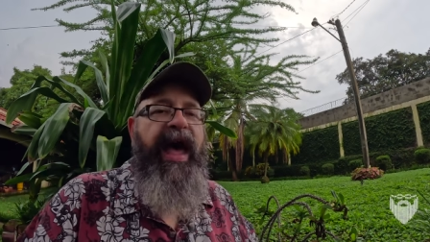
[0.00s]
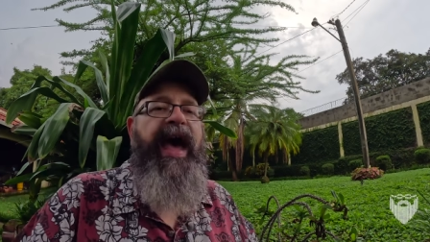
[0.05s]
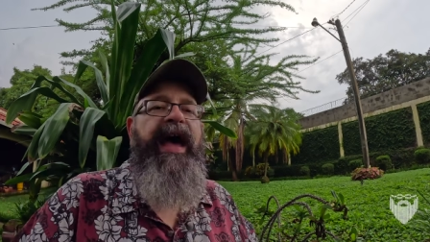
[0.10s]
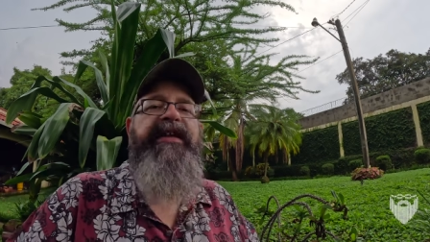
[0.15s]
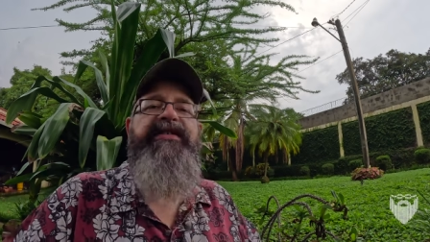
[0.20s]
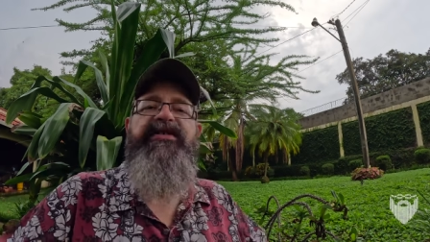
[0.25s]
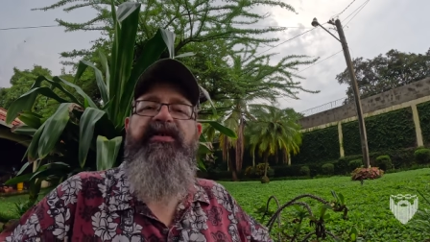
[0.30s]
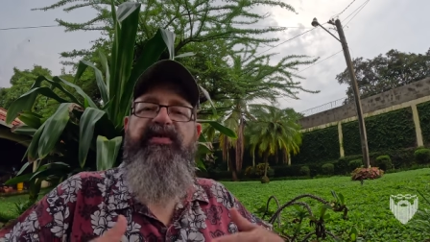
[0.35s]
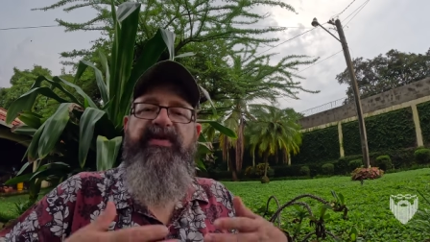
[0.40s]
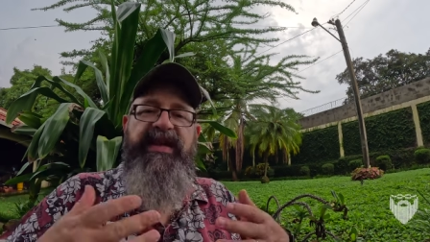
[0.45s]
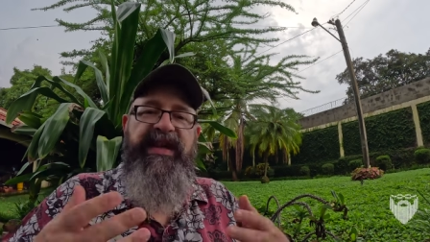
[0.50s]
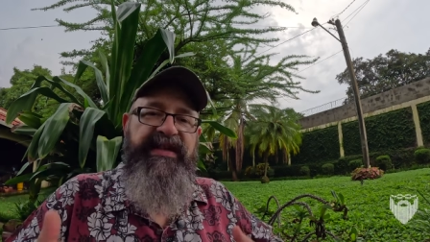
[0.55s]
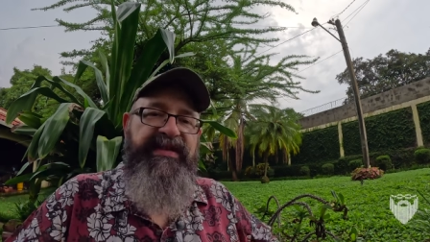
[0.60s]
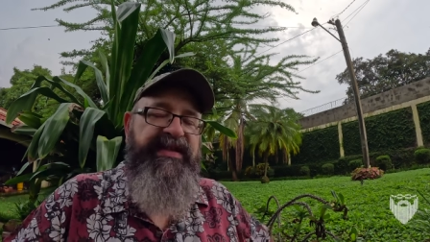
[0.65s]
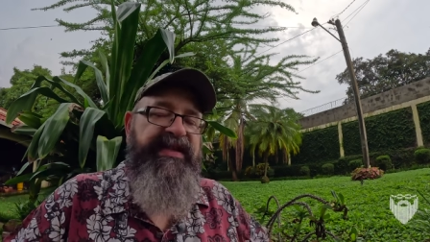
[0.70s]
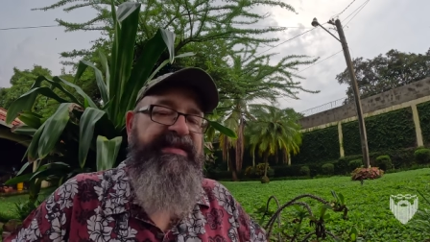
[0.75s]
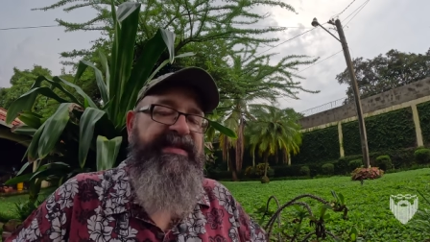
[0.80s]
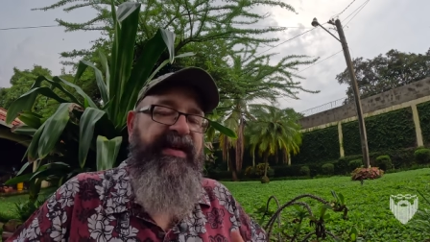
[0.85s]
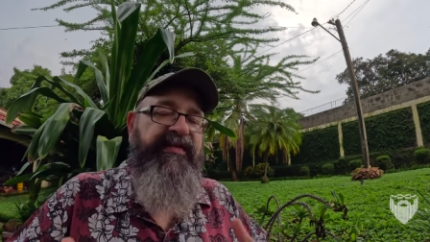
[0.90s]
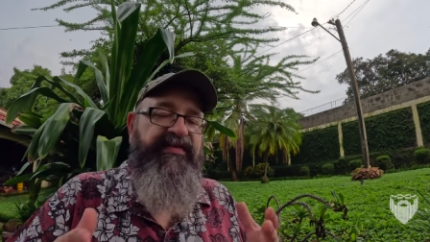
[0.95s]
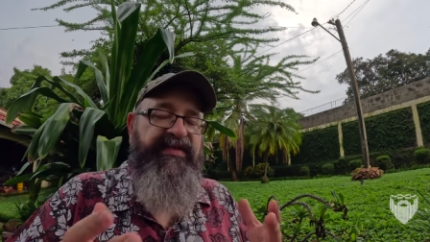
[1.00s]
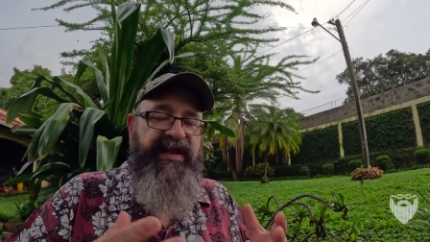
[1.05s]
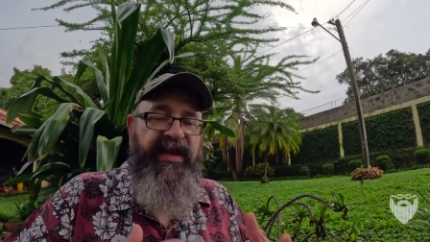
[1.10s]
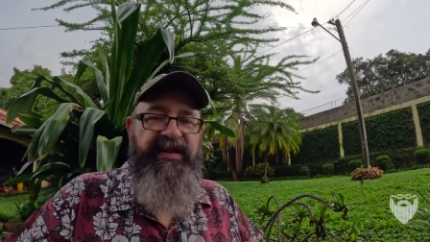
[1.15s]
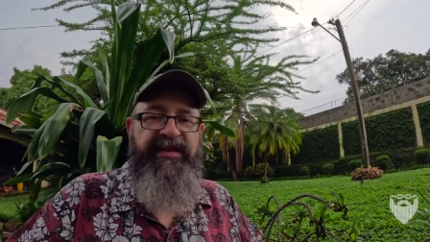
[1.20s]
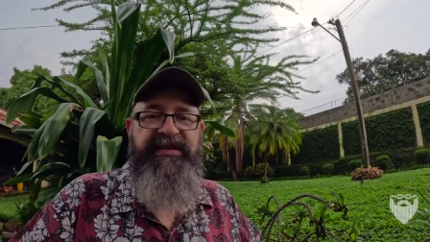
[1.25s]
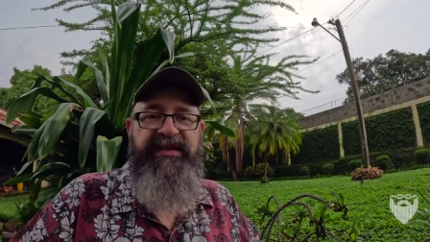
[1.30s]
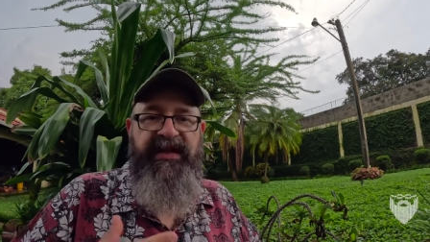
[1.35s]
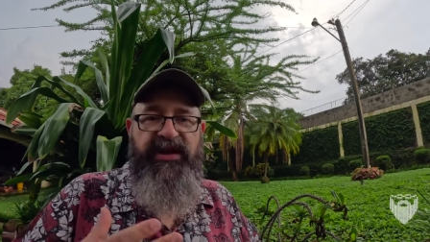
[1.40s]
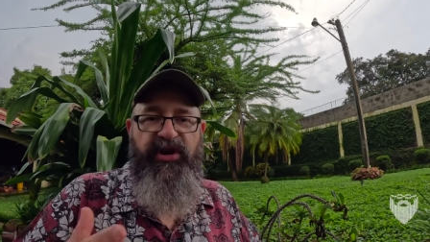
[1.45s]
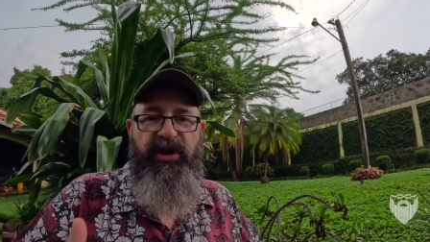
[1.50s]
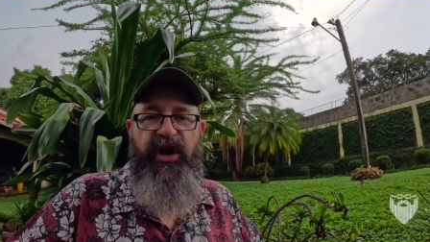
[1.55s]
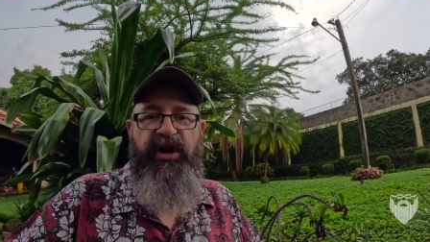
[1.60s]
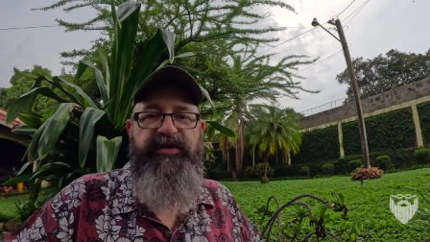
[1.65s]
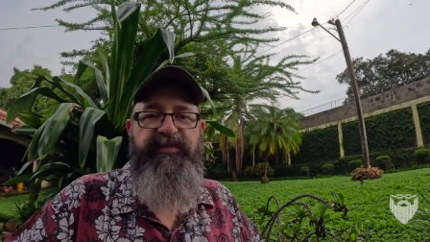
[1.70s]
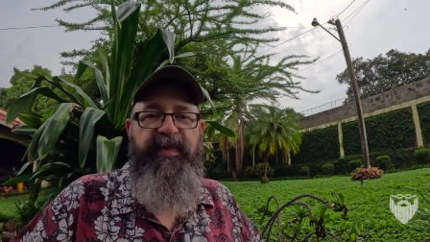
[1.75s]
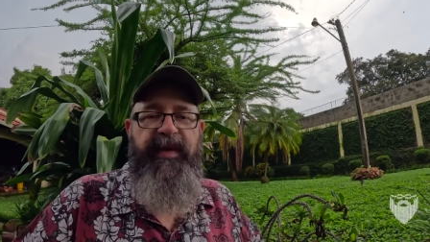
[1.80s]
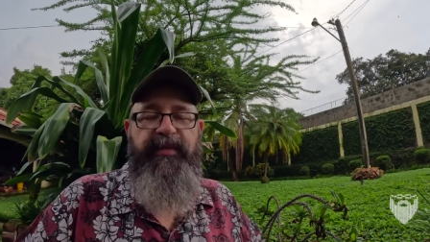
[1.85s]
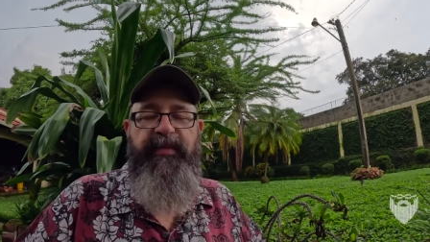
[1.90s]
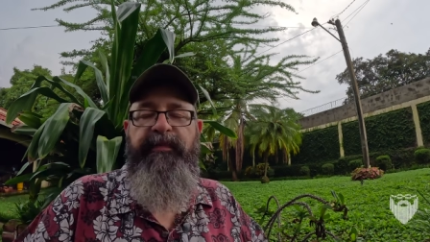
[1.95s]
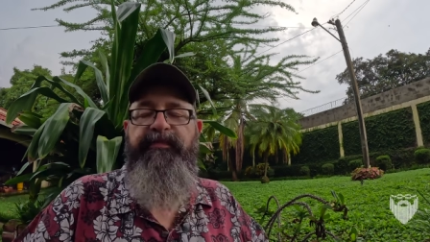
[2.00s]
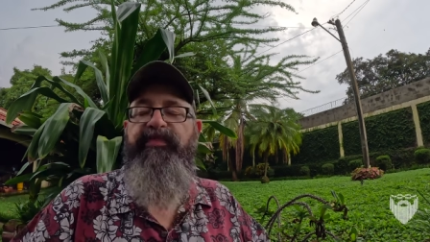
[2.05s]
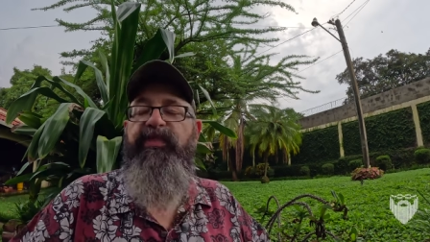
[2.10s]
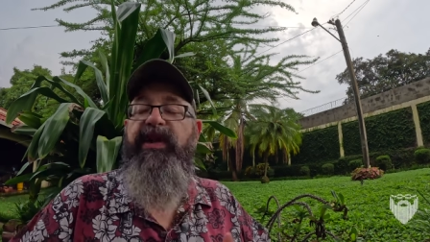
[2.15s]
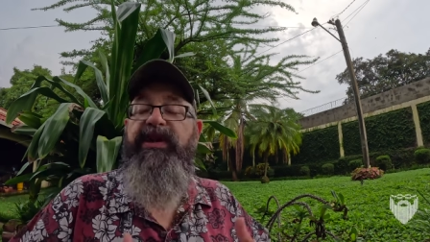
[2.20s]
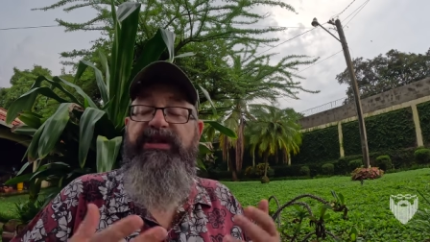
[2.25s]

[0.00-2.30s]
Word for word: And so these things have a tendency to cause people